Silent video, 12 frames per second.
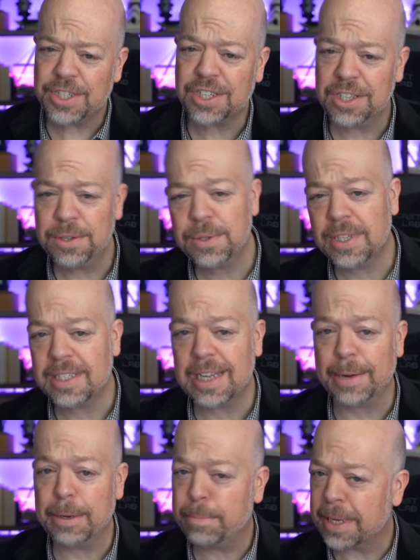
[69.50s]
use this
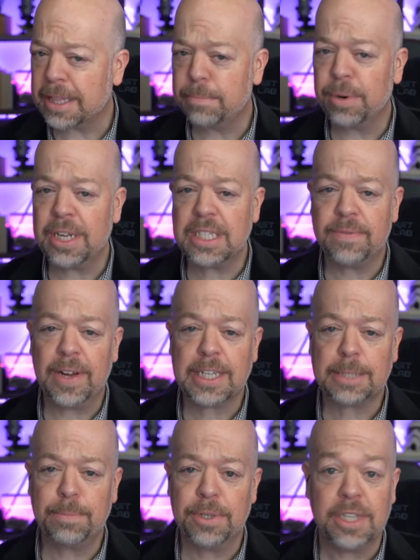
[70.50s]
time to pick the brains of
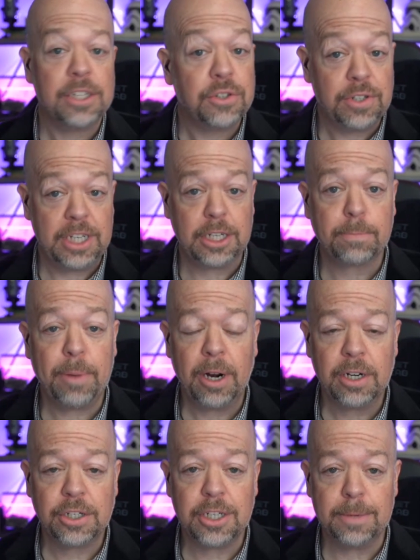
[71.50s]
experts at strategic
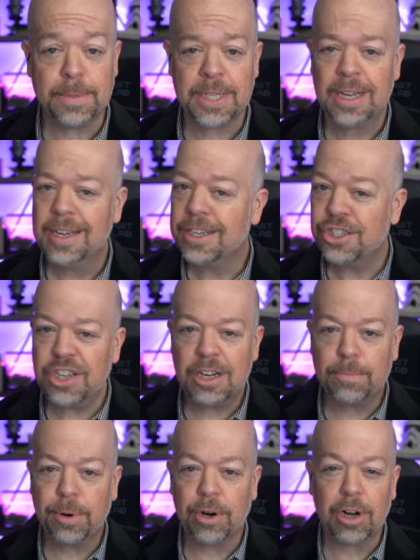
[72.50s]
partnerships, channel
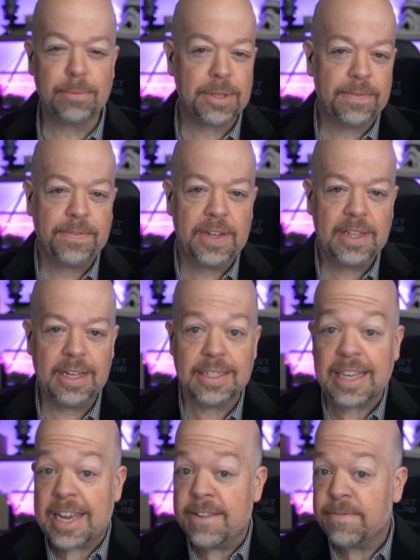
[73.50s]
programs, affiliates,
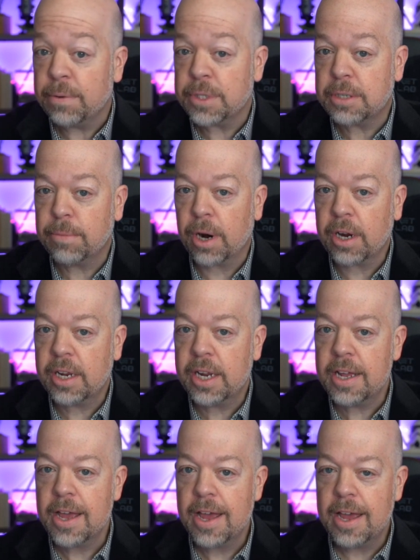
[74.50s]
influencer
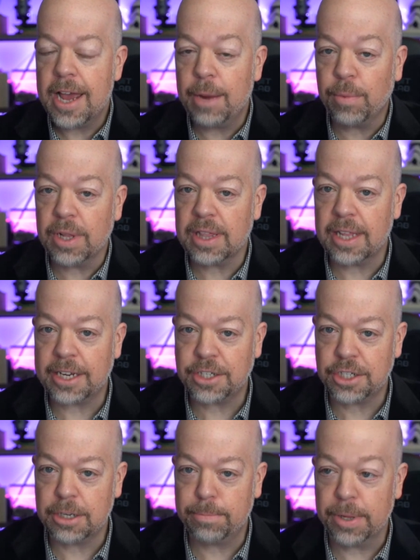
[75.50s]
marketing, and
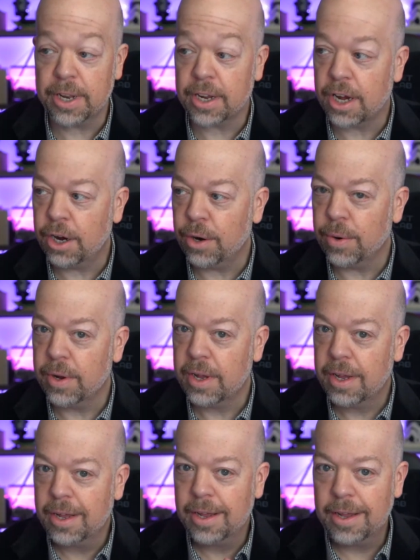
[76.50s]
relationship building. Oh,
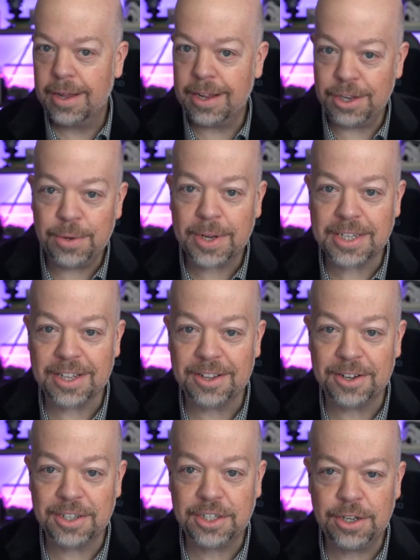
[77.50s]
and you get to
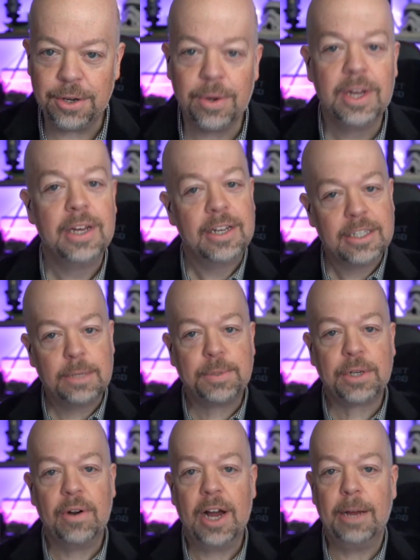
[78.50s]
learn too.
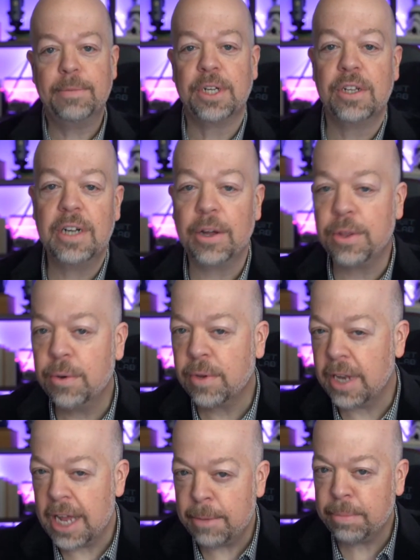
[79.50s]
Subscribe to learn how you can
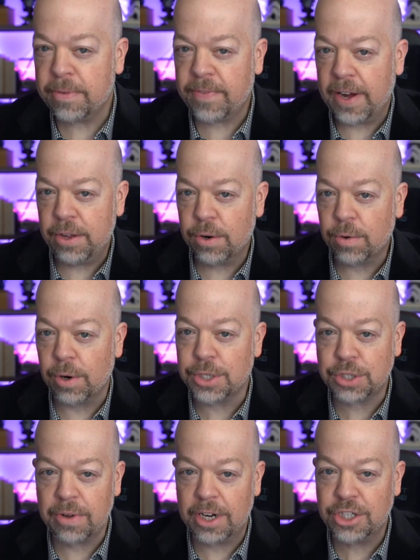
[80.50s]
amplify your growth
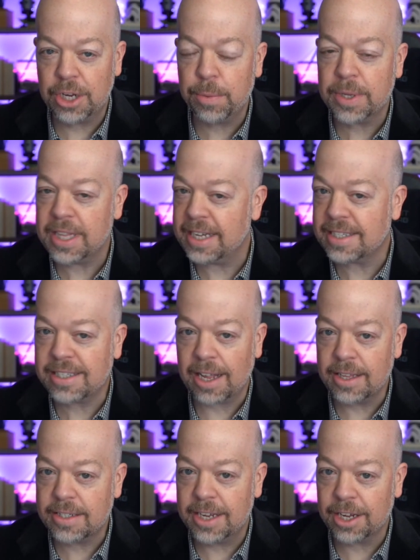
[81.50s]
strategy with a
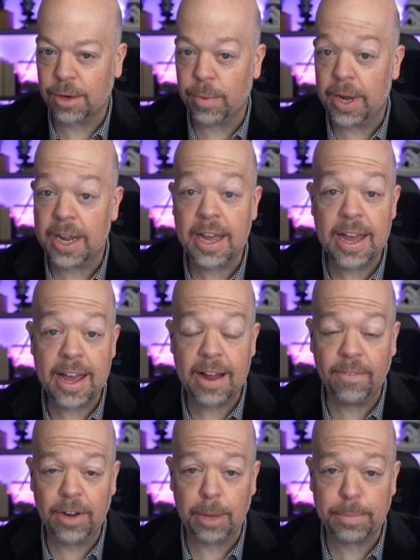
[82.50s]
solid takeaway
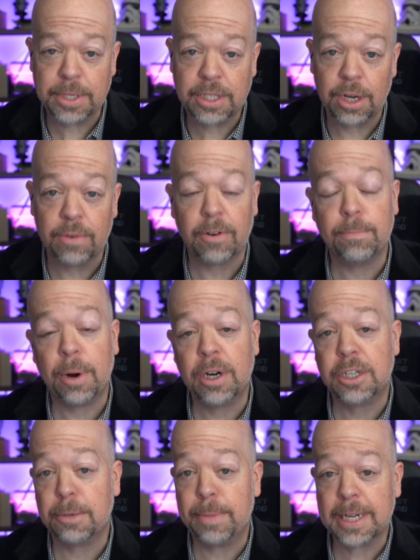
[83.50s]
every episode from
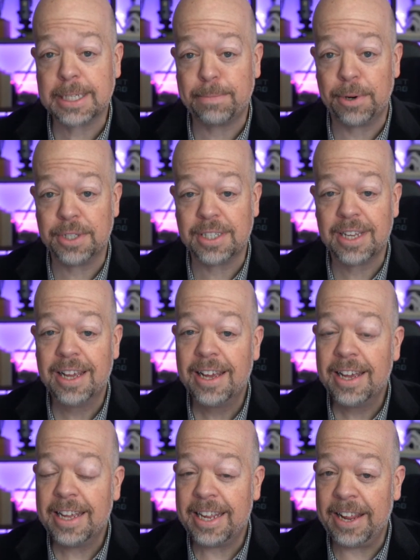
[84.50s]
partnership experts
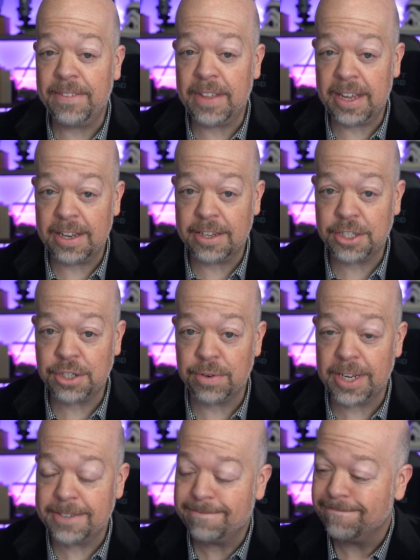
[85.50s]
in the industry.
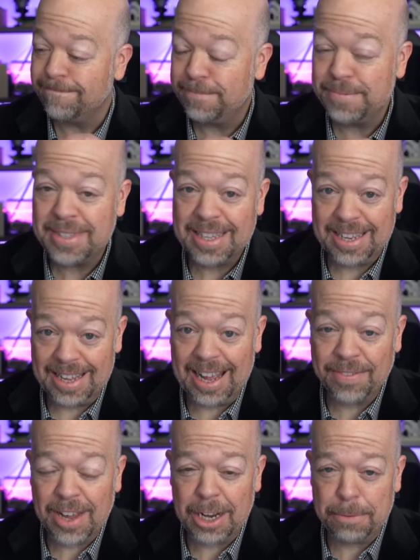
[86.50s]
And
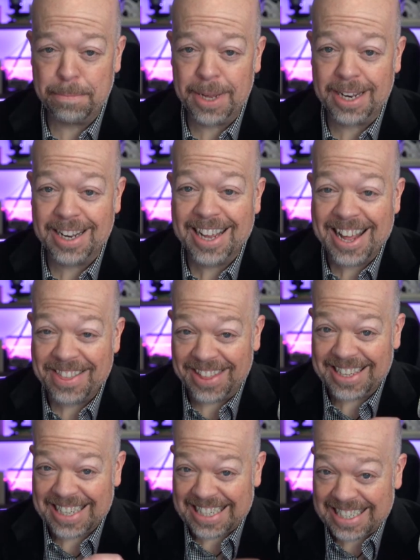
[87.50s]
I've got to admit,
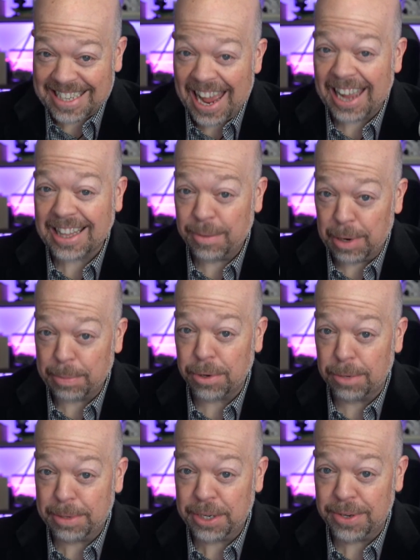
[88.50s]
that's exactly what I'm going
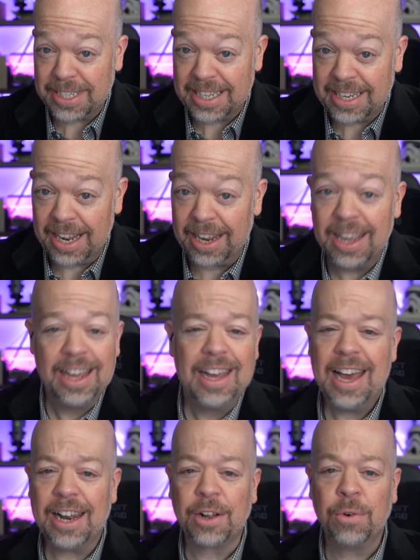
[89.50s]
to be doing today.
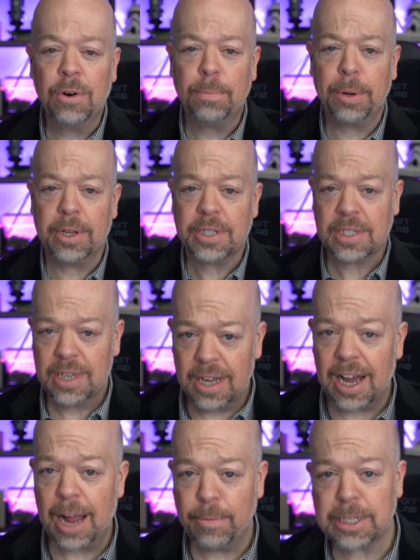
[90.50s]
At Agorapulse,
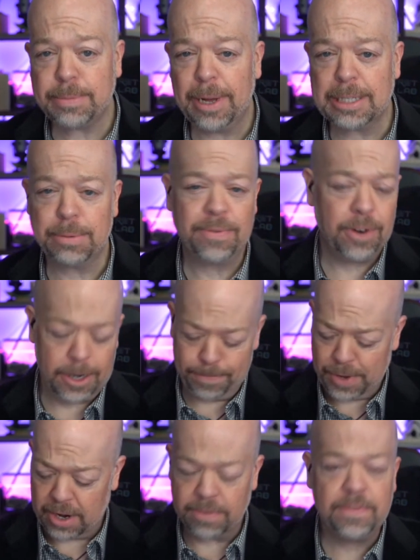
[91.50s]
I'm responsible for
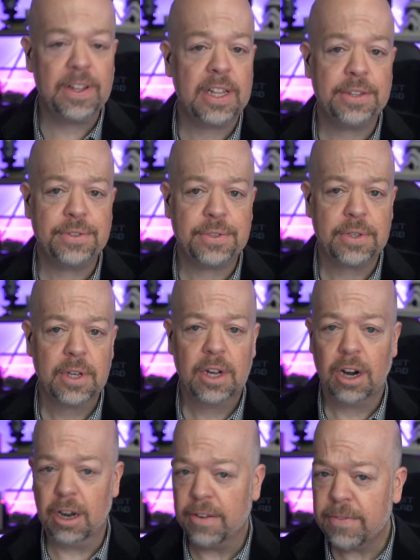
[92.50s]
our affiliates,
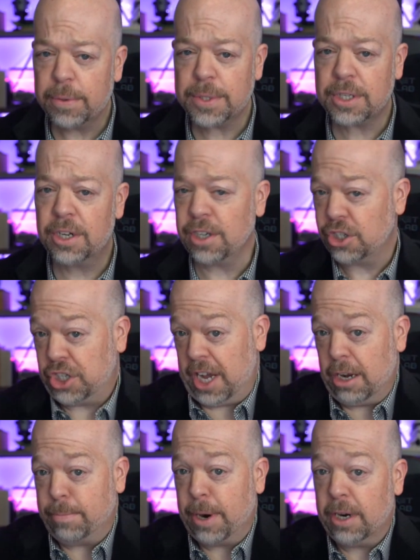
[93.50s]
our influencers, our
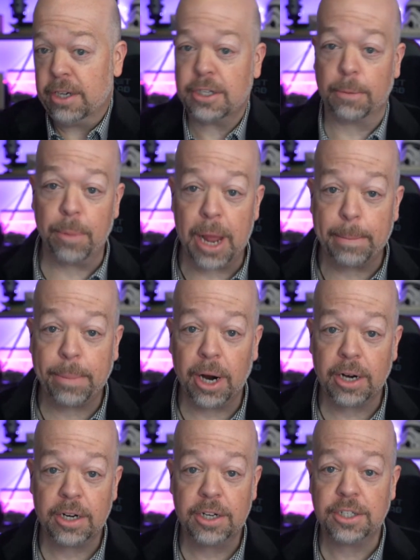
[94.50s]
channel partners, our brand
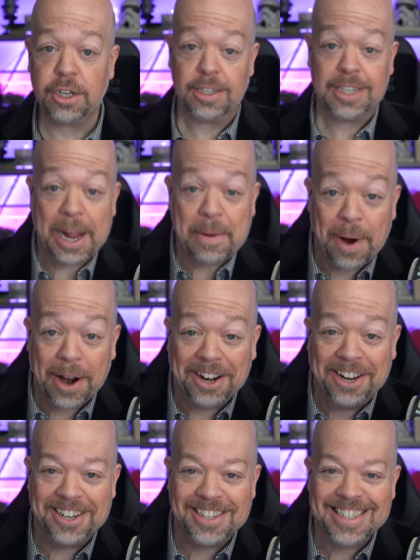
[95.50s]
partners, our tech
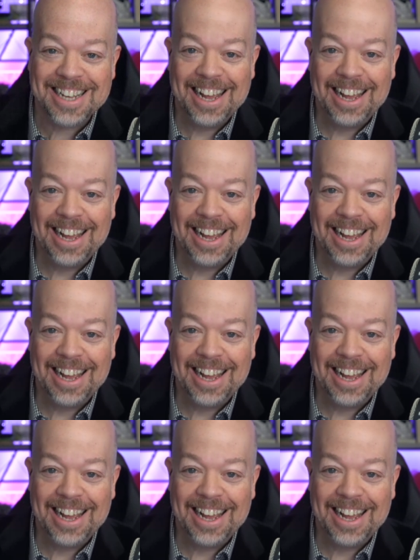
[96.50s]
partners.